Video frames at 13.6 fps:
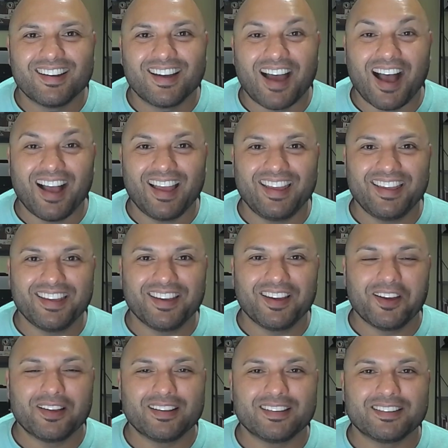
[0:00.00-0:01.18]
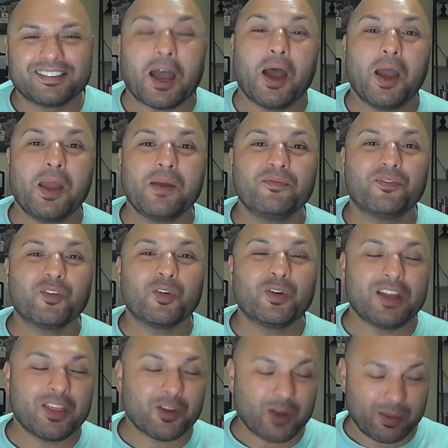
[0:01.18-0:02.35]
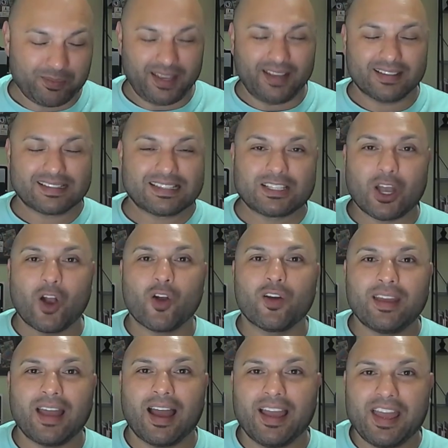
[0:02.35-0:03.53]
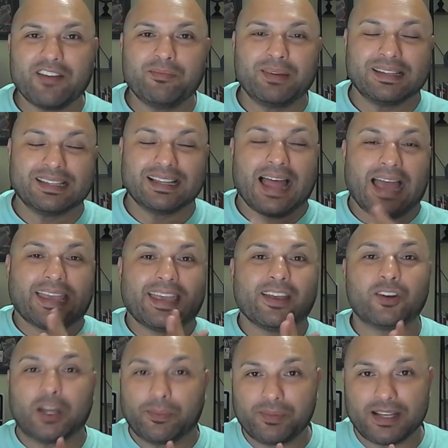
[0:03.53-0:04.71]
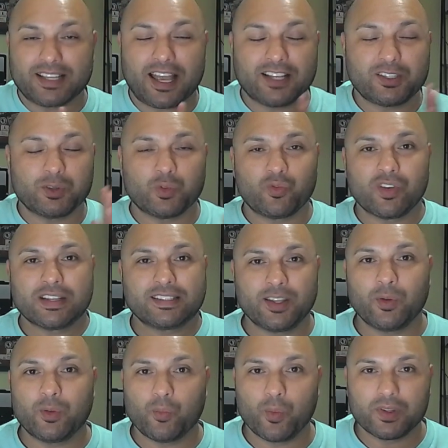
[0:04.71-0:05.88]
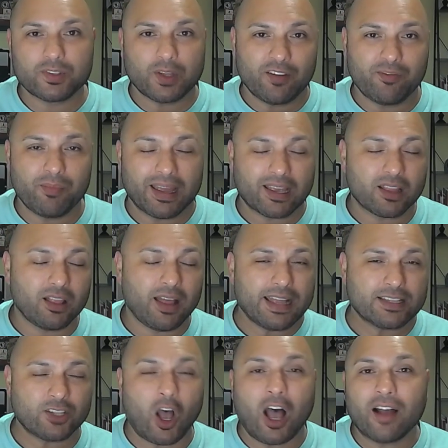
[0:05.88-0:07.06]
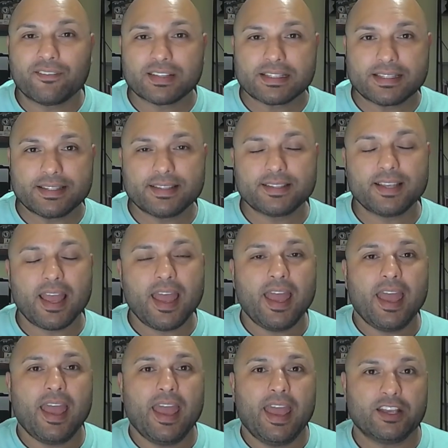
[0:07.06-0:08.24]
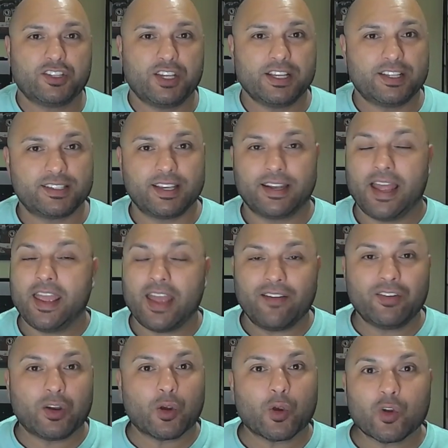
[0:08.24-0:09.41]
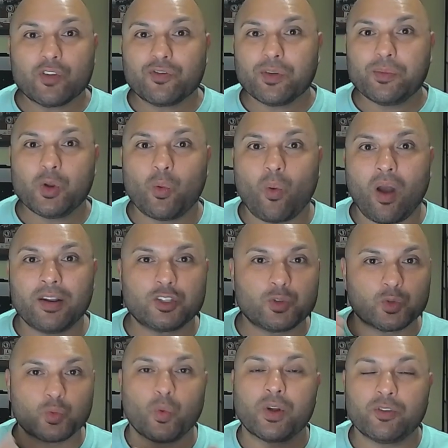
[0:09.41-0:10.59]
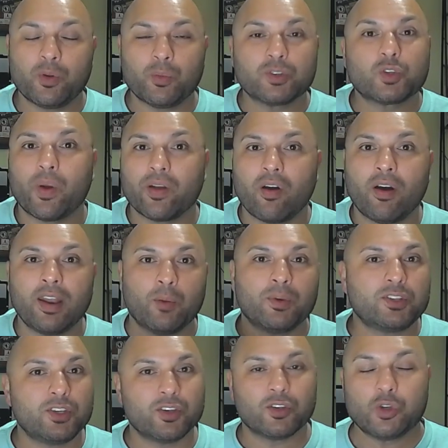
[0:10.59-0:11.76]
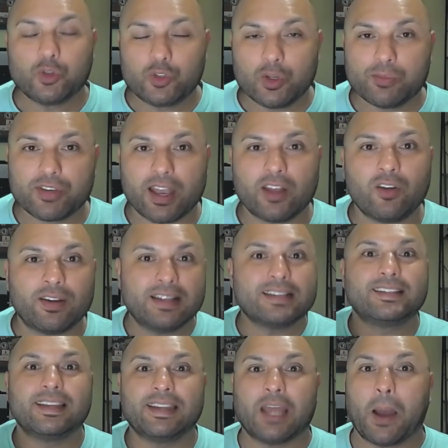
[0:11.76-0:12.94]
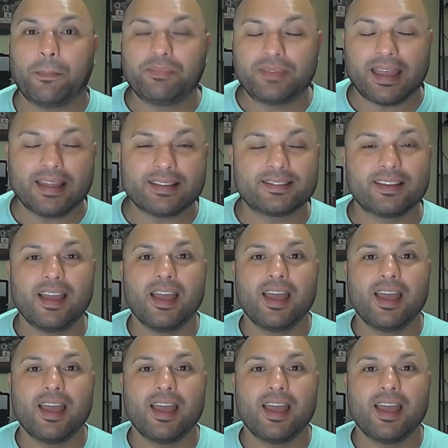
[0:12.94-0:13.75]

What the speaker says: Hi, time for another update. Sorry, I have been lacking on updates. I actually was recently in one of my clients' offices and she just said, "Hey, I haven't heard from you in a while. I just was wondering what's going on. I went to your YouTube channel. I didn't see any updates